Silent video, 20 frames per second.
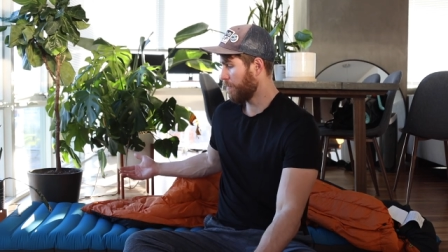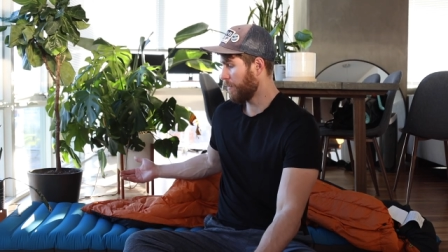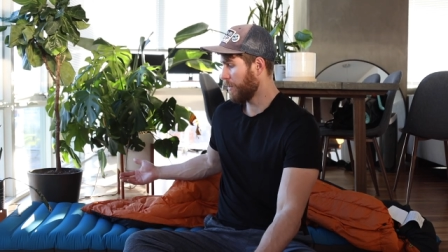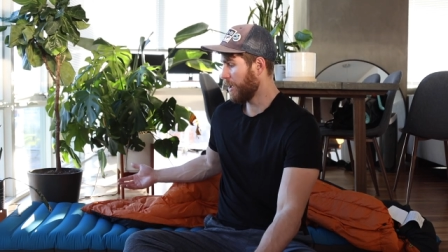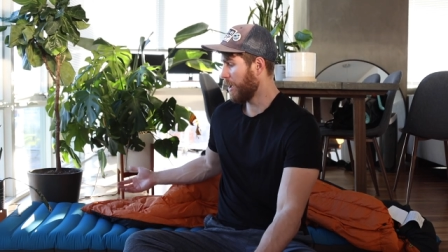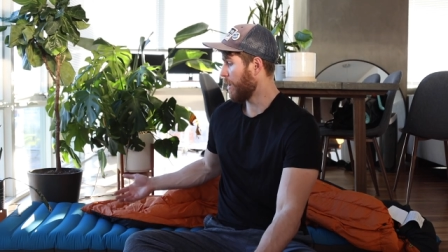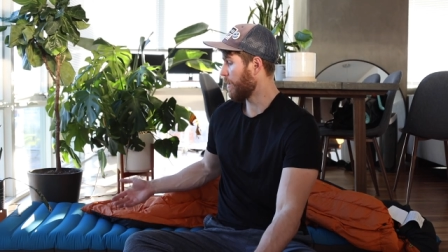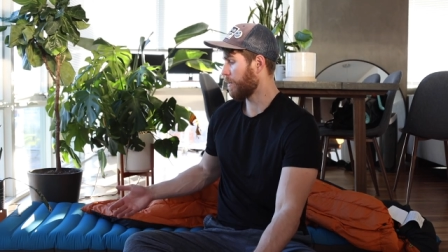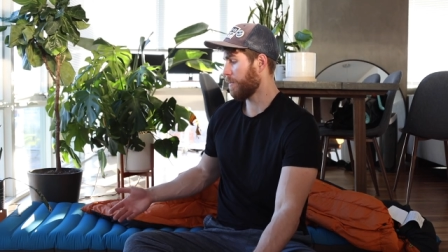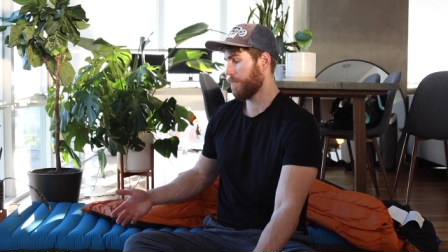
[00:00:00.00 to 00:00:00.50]

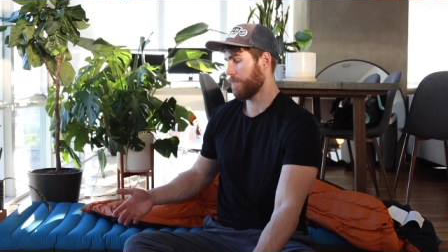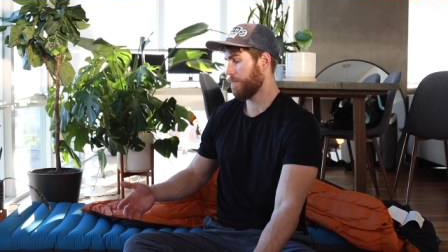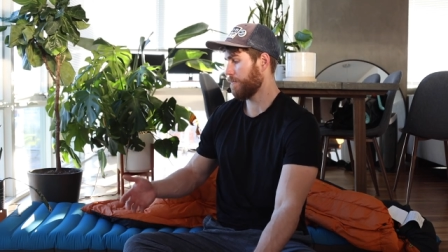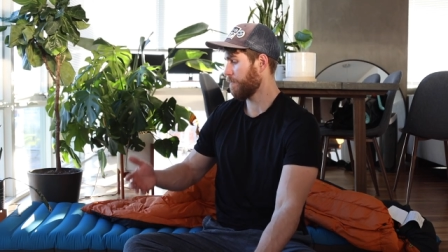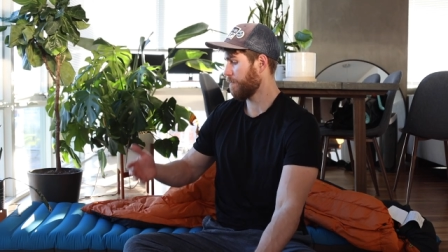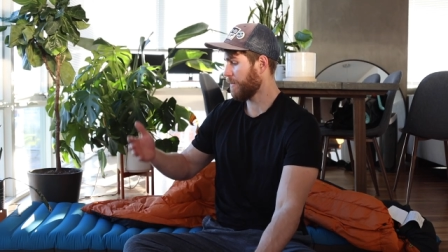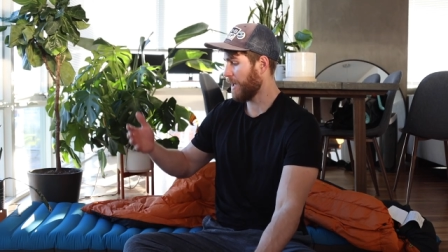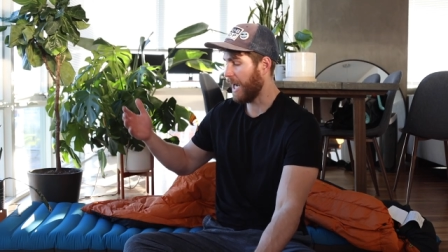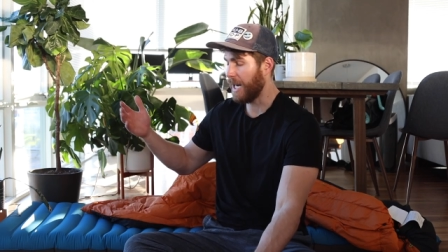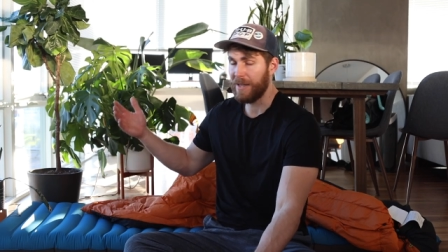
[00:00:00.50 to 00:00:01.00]
you know,
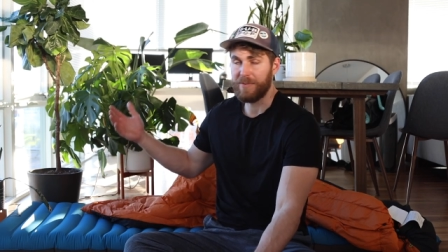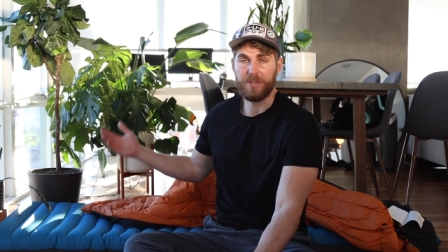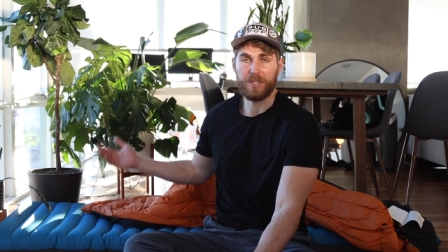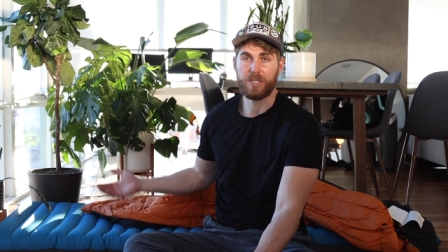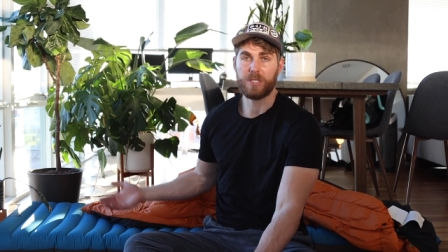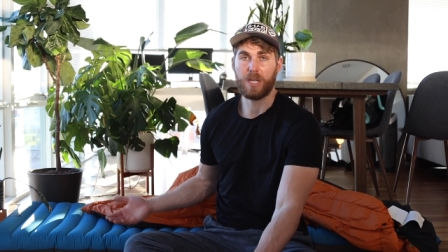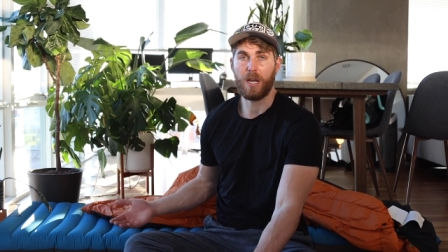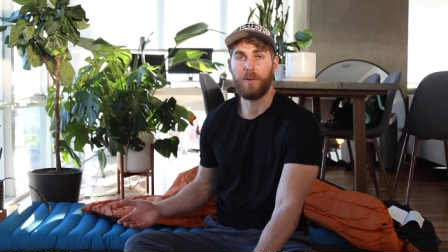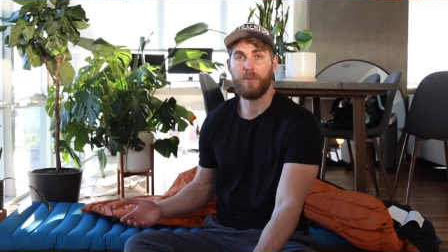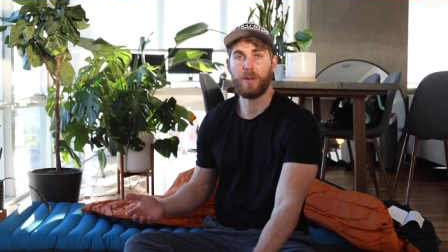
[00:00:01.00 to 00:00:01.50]
kind of
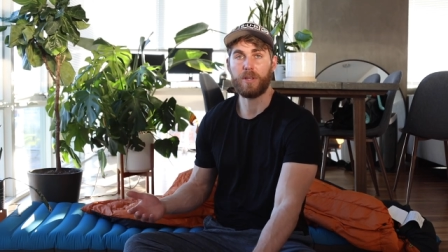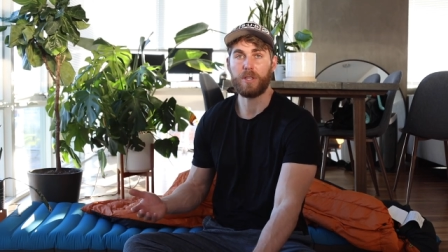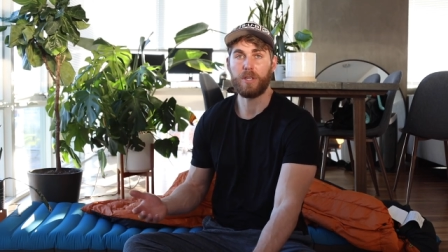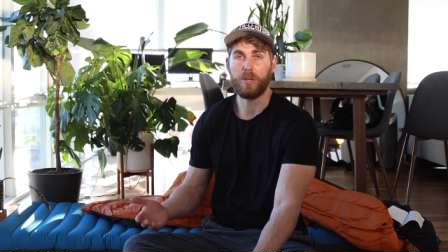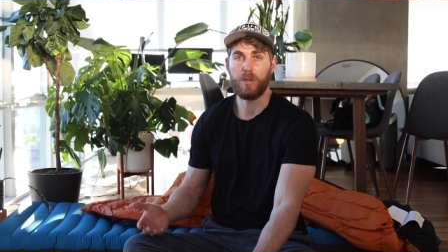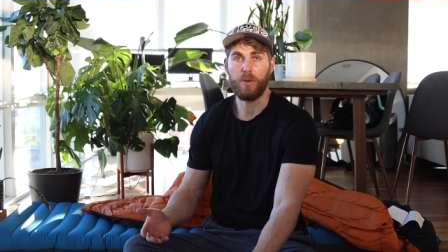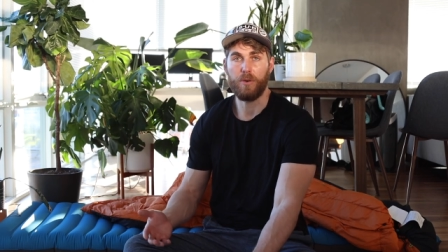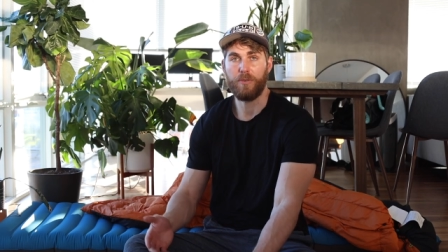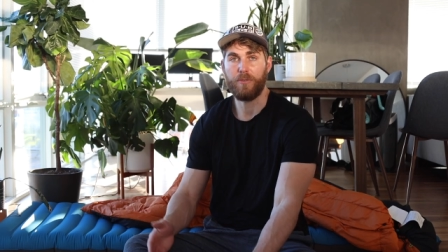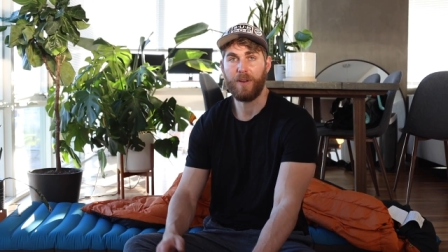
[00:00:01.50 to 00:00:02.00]
discovering the
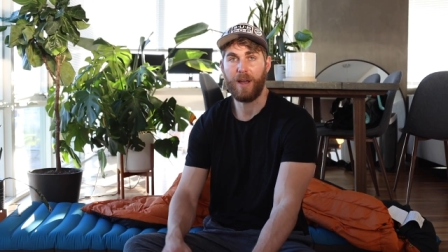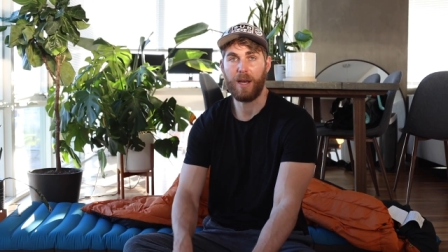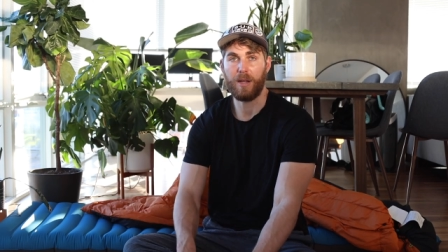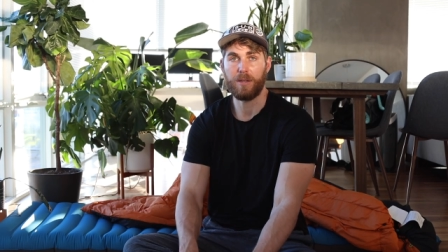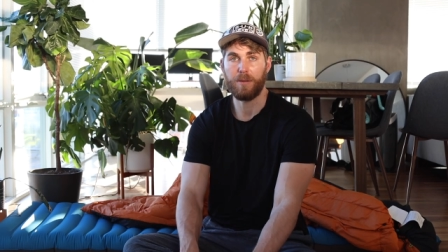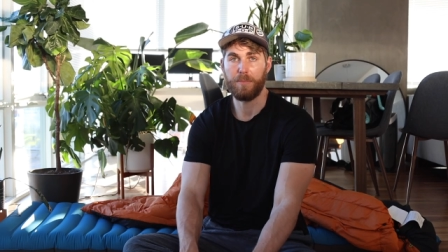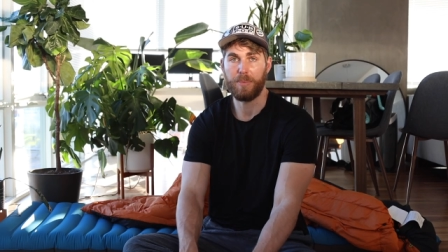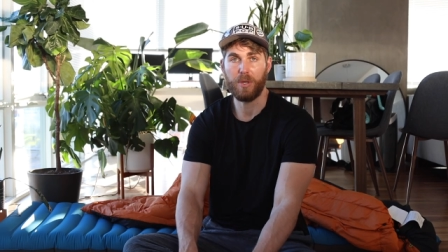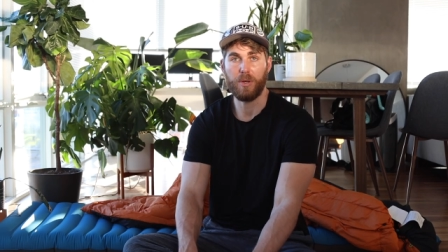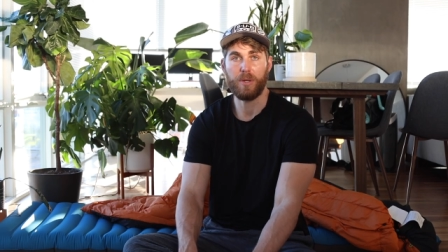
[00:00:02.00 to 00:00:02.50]

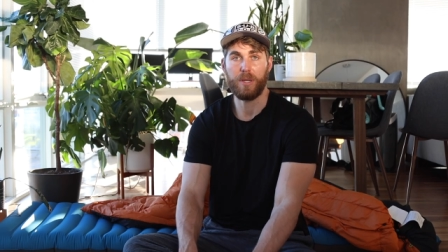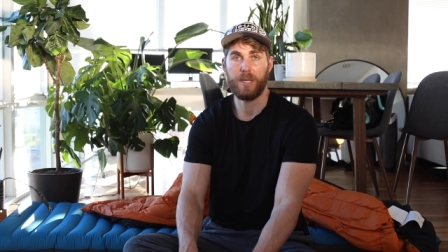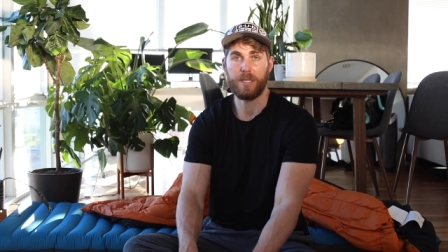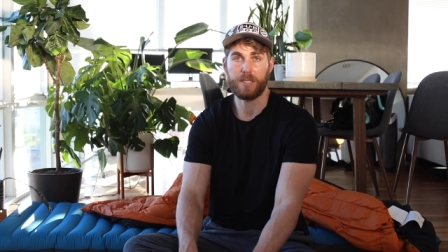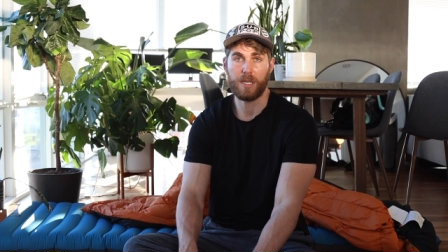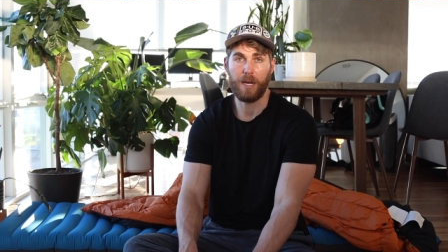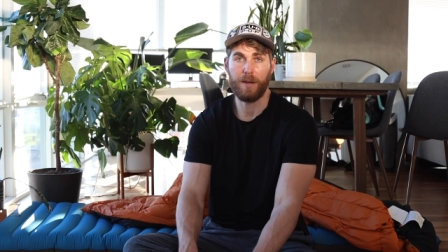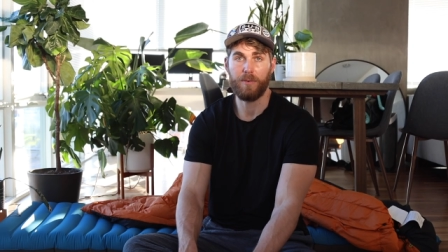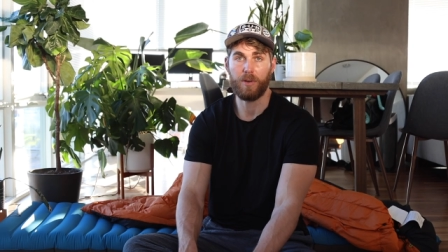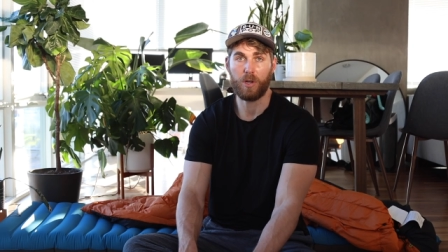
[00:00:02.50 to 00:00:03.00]
newfound
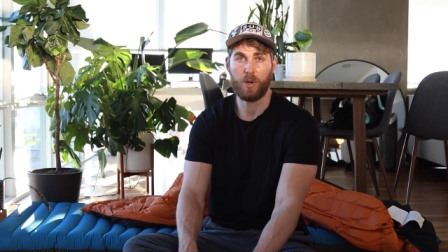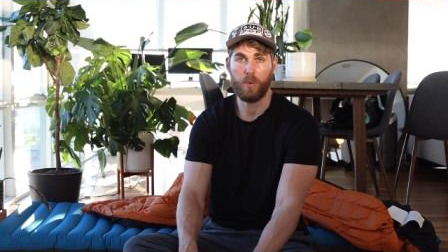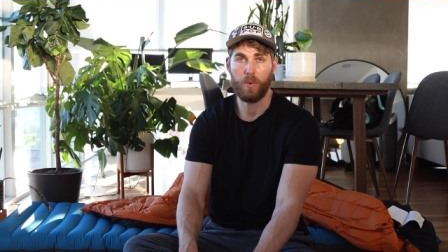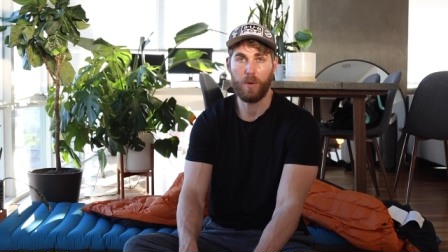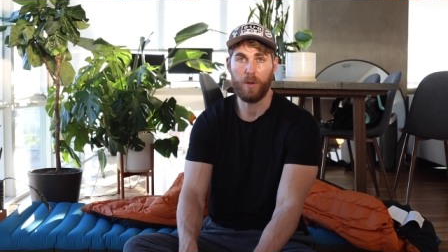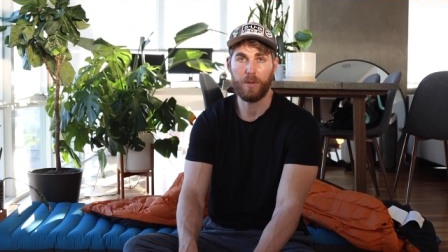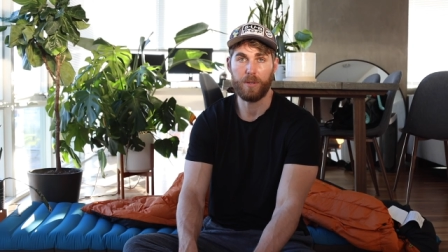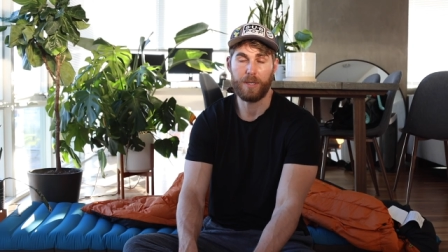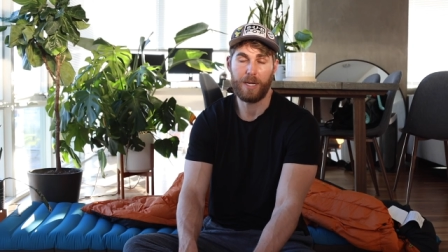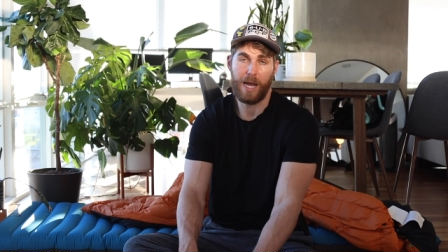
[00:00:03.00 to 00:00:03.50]
abilities of a
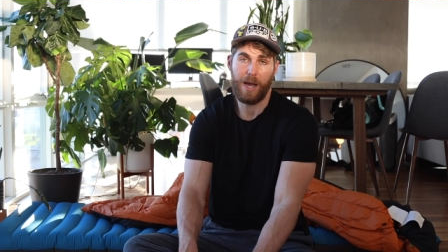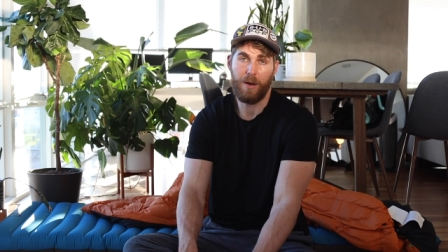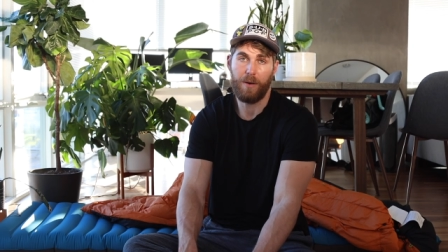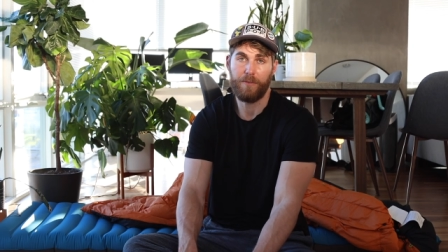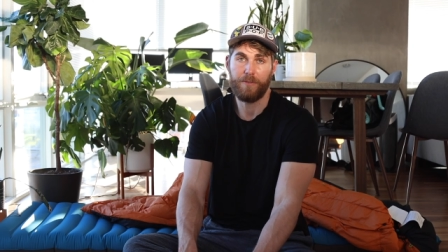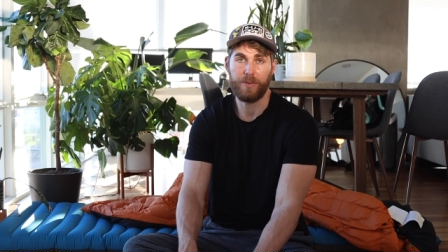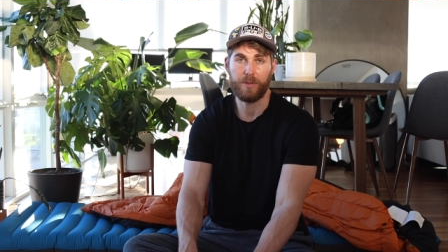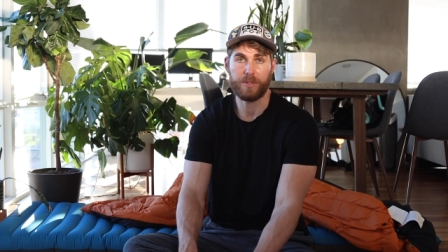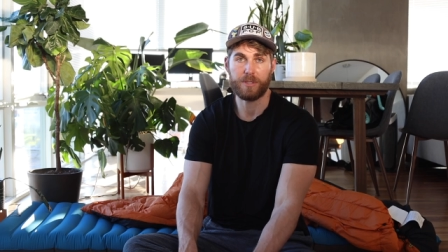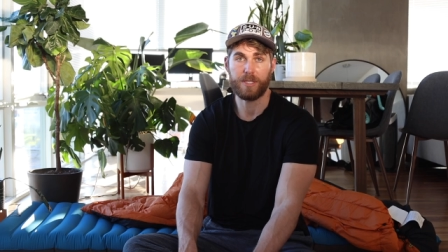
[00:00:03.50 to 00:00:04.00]
quilt and how
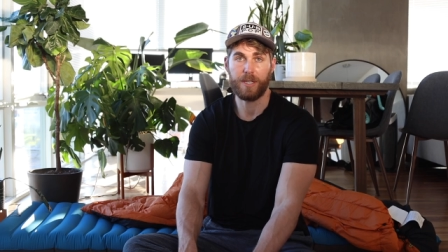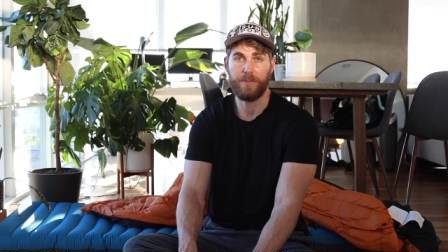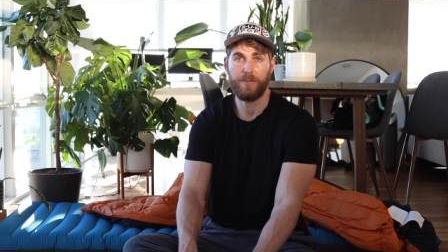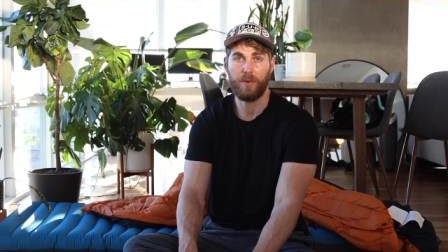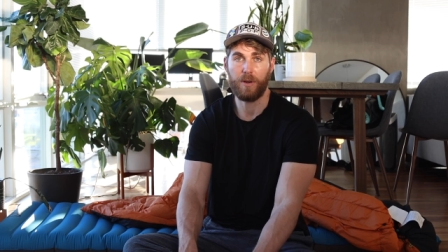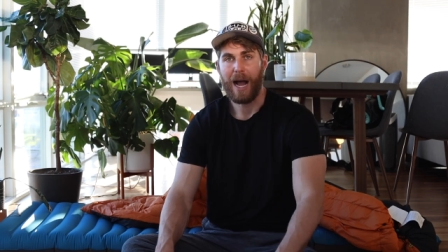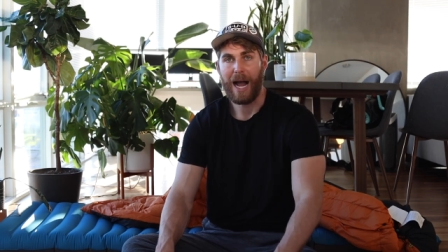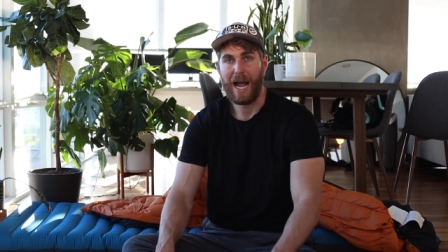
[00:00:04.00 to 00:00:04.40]
it feels different.